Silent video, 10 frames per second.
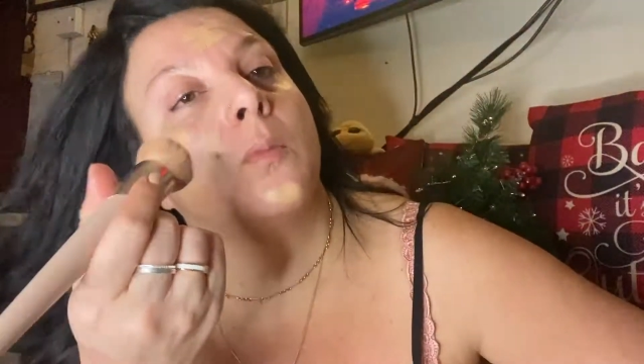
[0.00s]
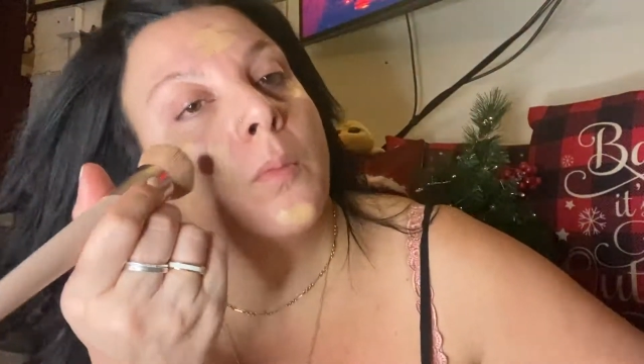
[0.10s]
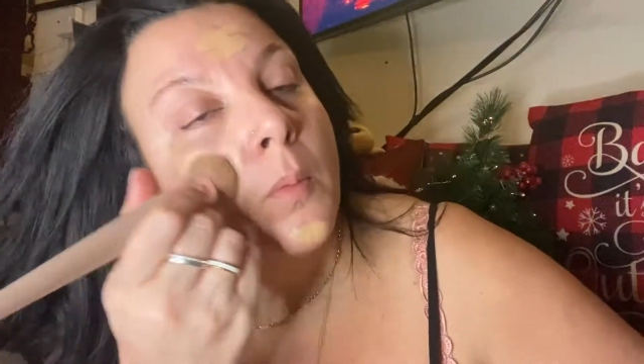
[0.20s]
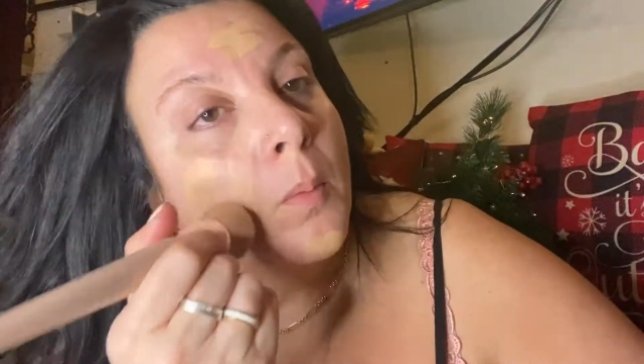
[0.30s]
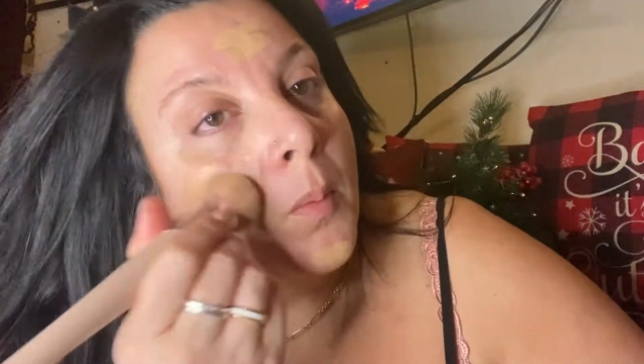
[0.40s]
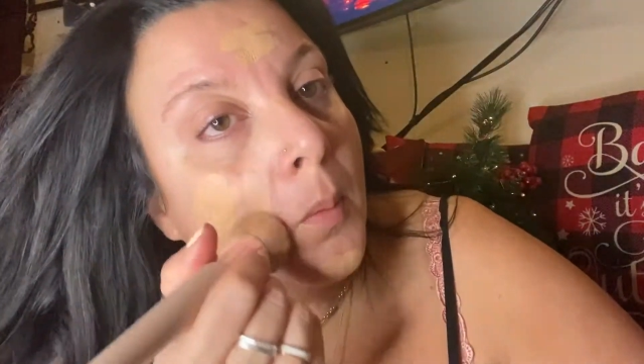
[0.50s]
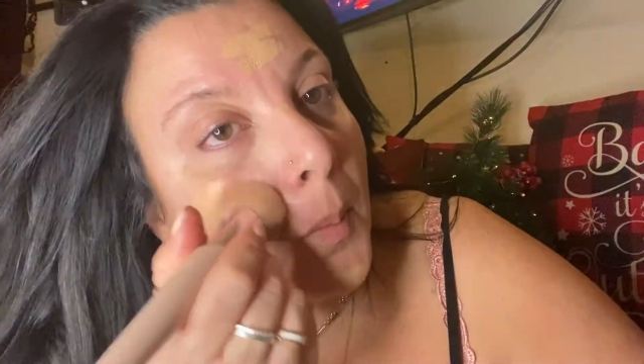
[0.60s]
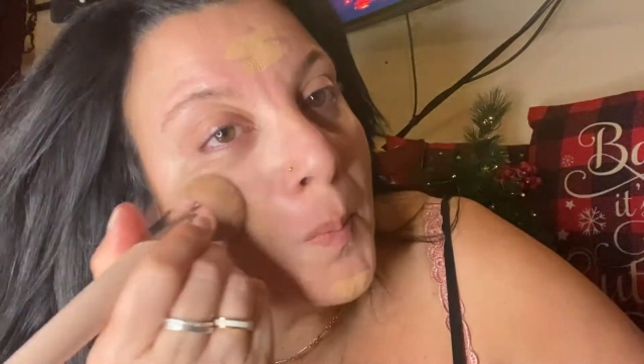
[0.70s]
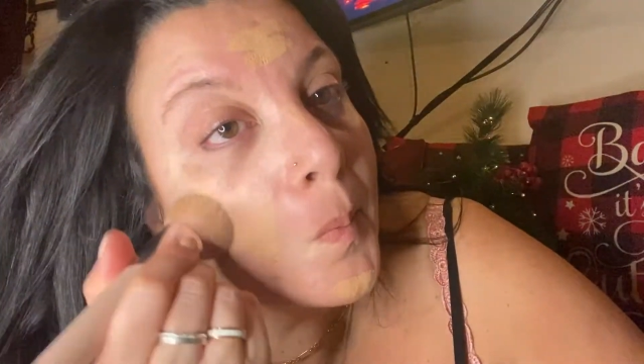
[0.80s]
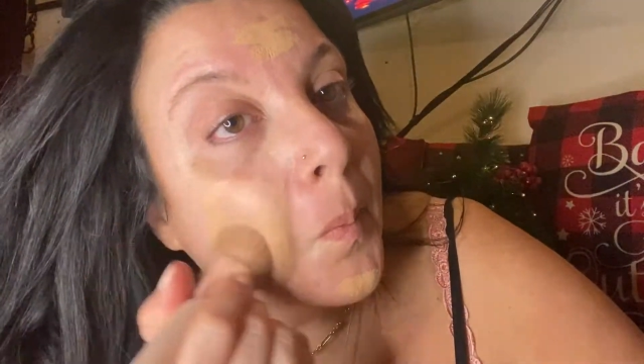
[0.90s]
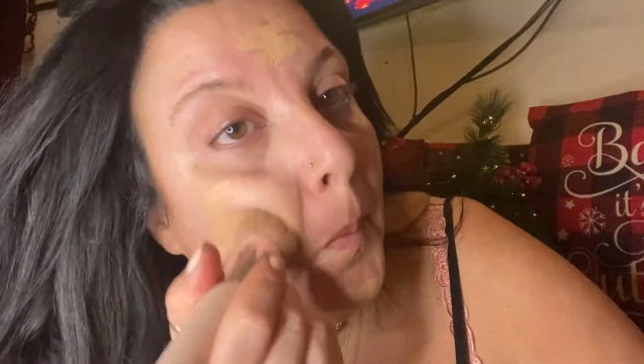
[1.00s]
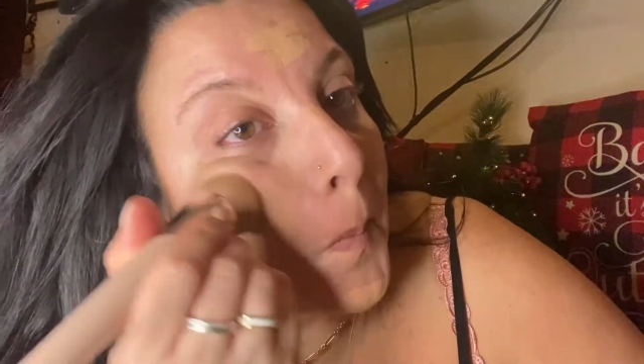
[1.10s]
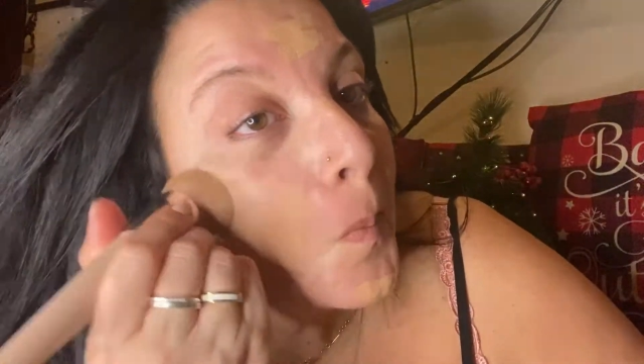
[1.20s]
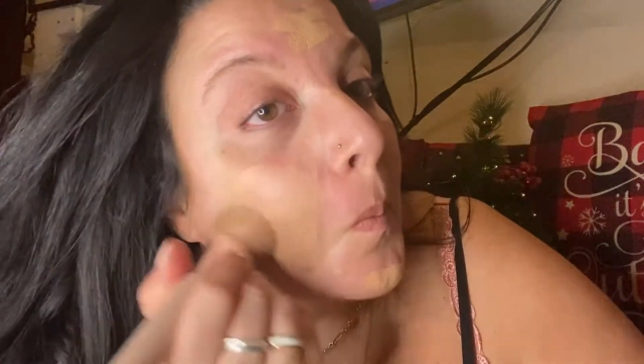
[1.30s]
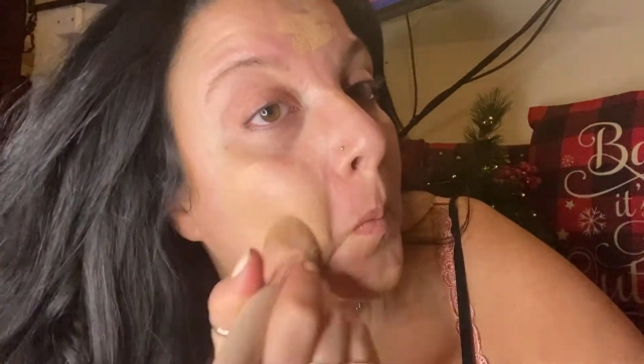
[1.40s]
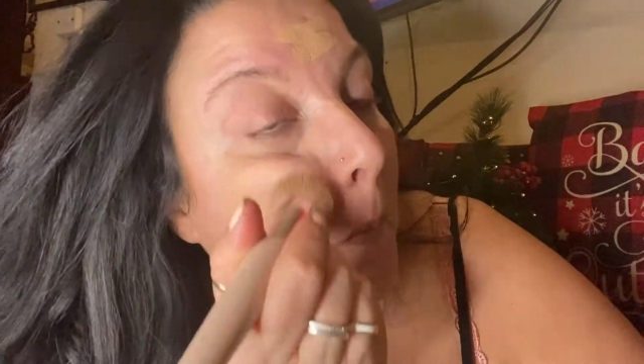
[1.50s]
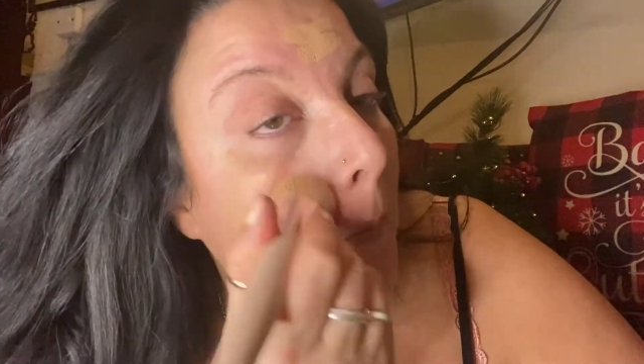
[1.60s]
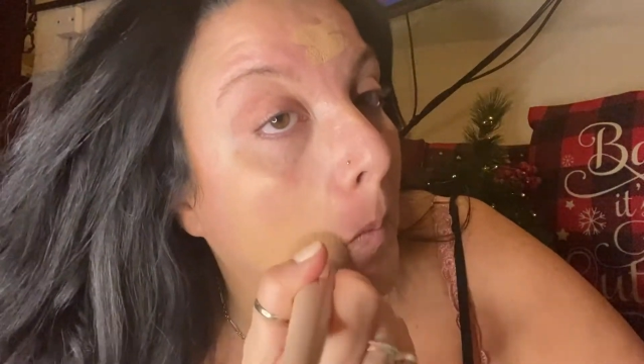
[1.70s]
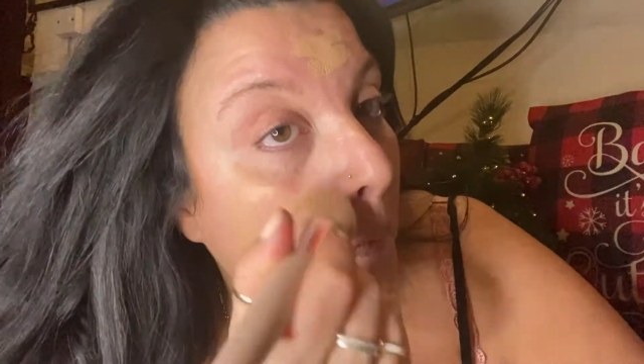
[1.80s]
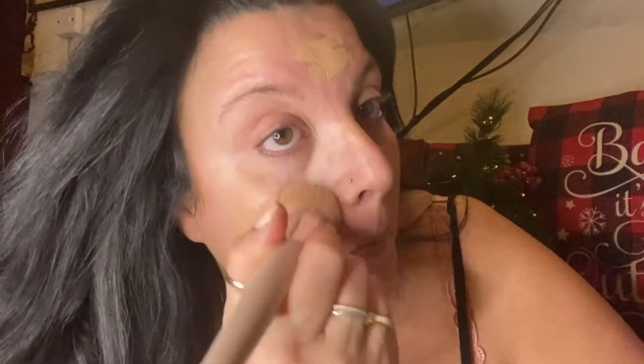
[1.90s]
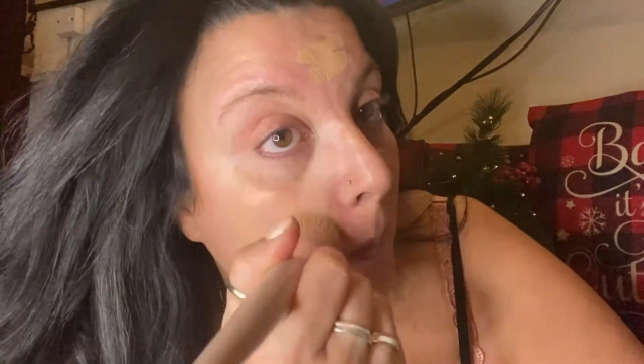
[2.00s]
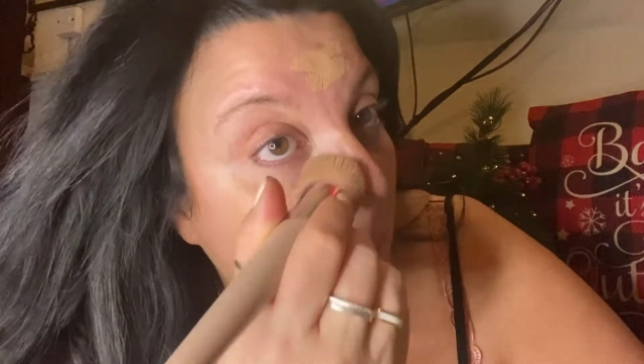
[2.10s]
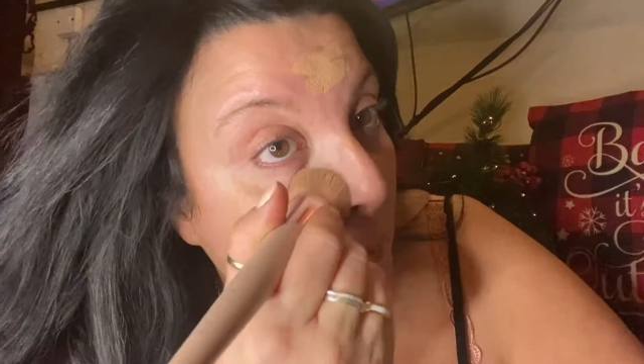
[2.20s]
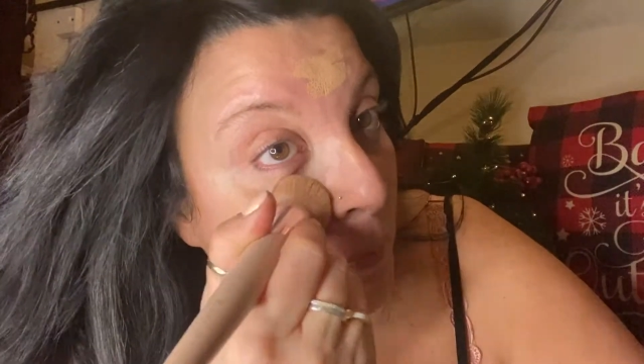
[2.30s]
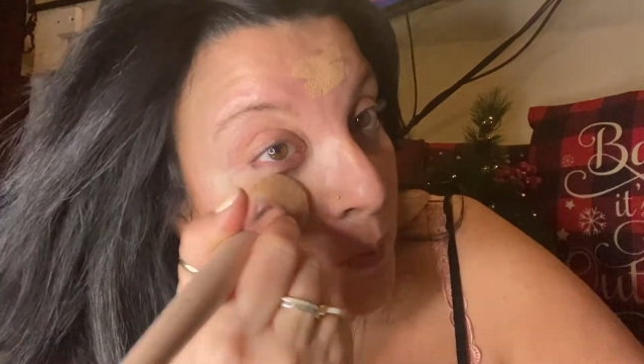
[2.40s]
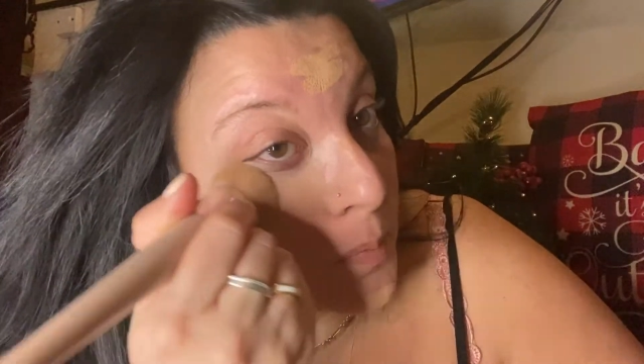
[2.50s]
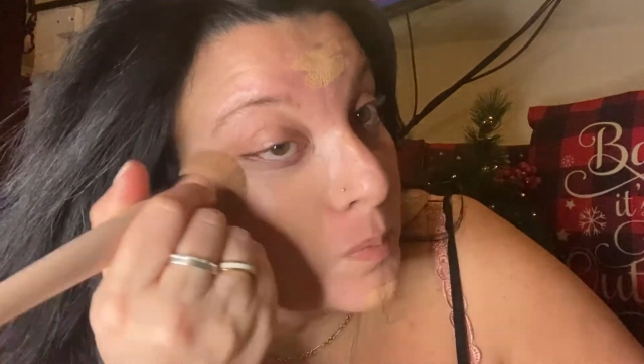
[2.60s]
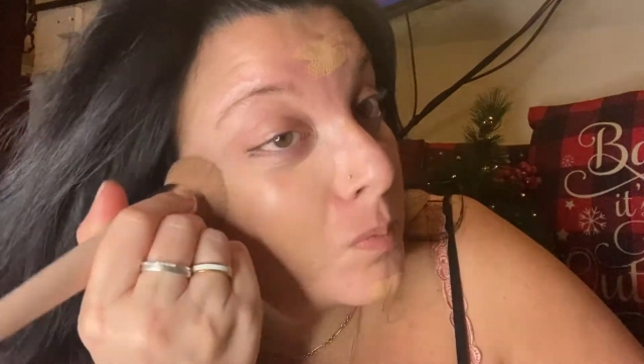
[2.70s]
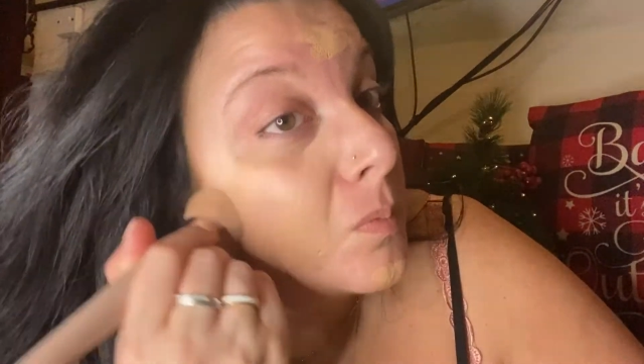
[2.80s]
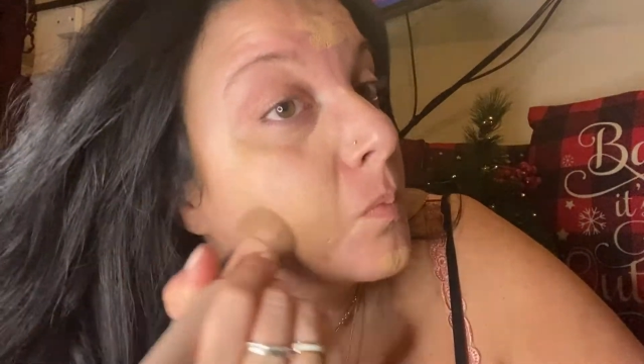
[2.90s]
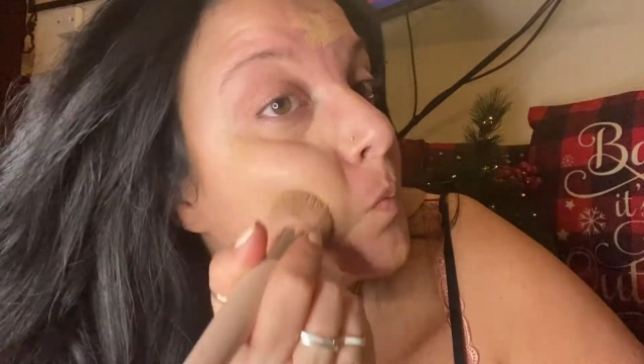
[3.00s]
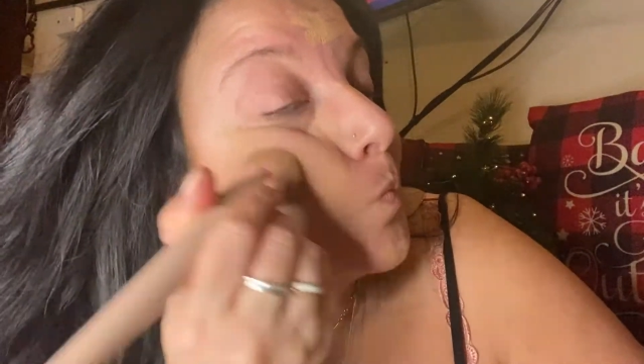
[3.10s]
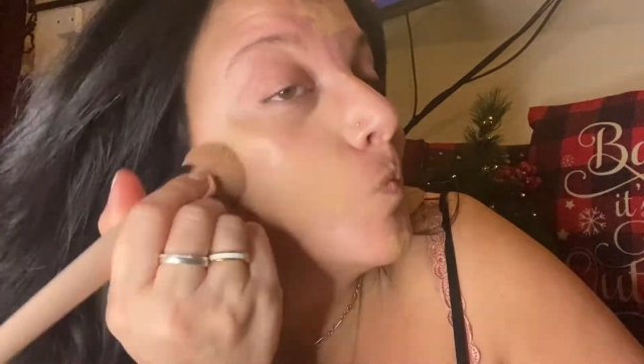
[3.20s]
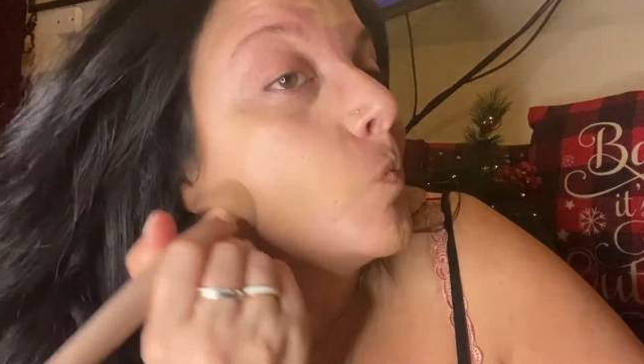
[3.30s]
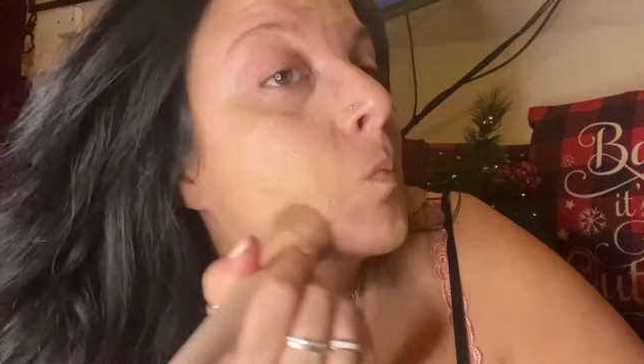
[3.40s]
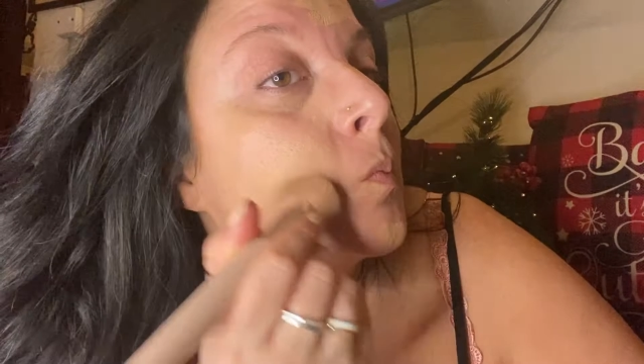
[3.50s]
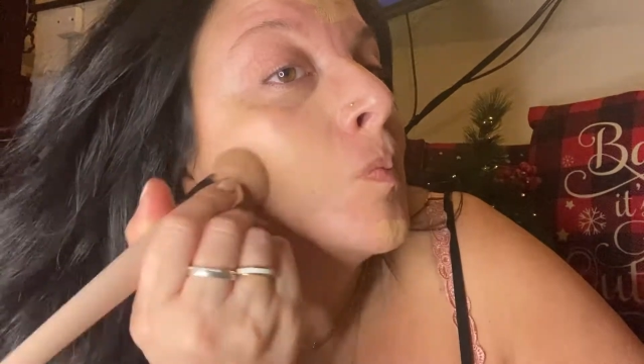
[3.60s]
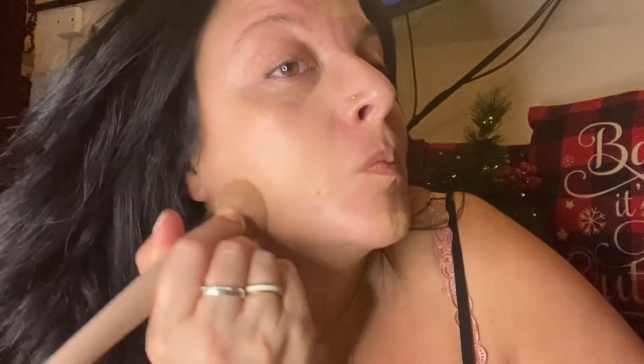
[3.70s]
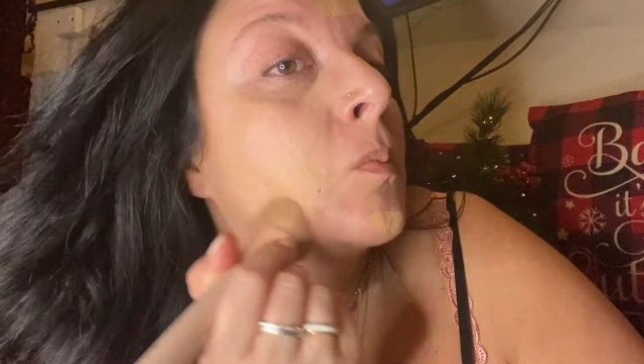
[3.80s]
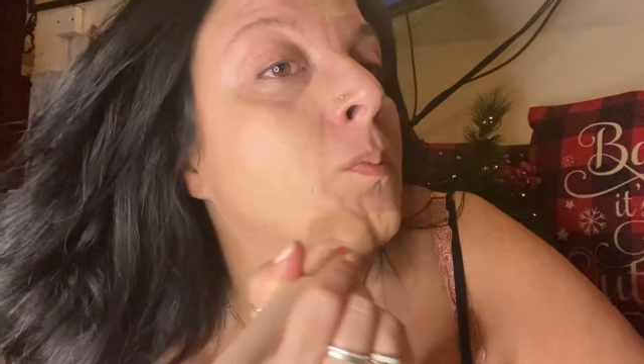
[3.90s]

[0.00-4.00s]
my favorite with the brush, but maybe it was my mistake because I used the brush.